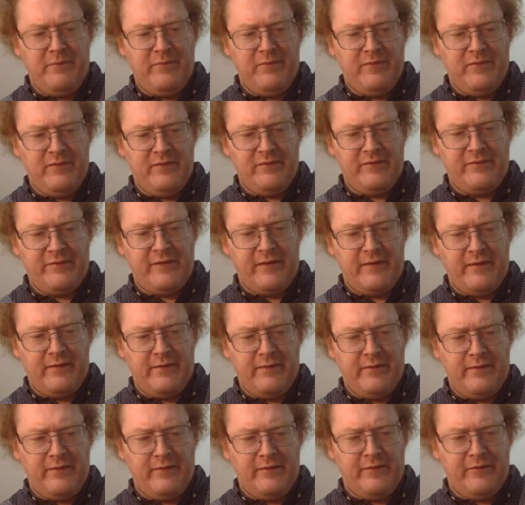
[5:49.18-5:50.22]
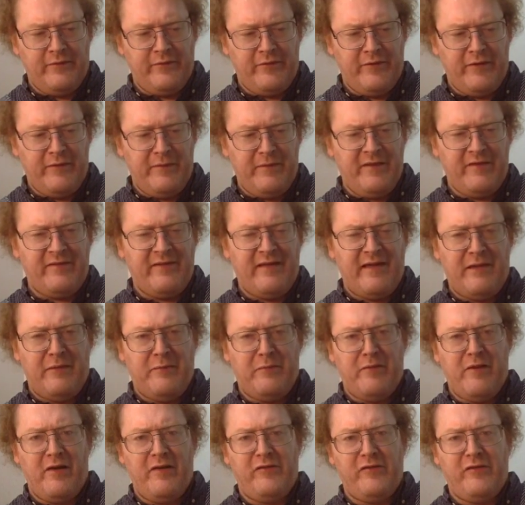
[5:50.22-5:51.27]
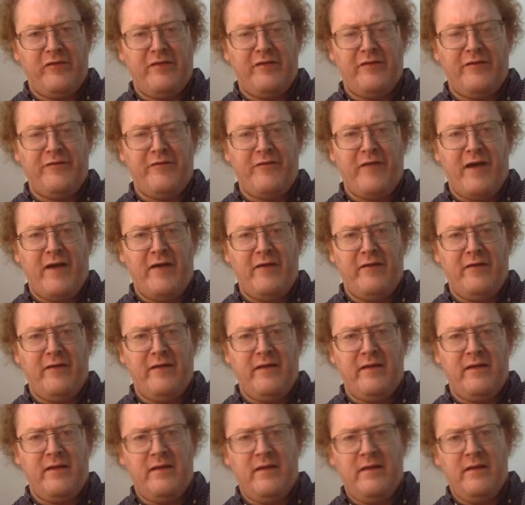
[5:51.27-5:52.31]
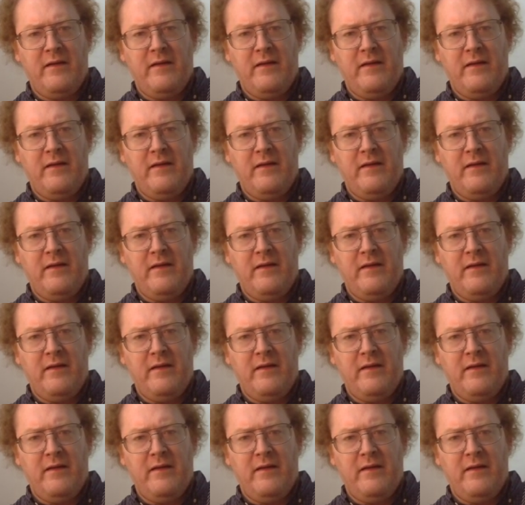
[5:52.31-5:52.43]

going to be a celebration of the founding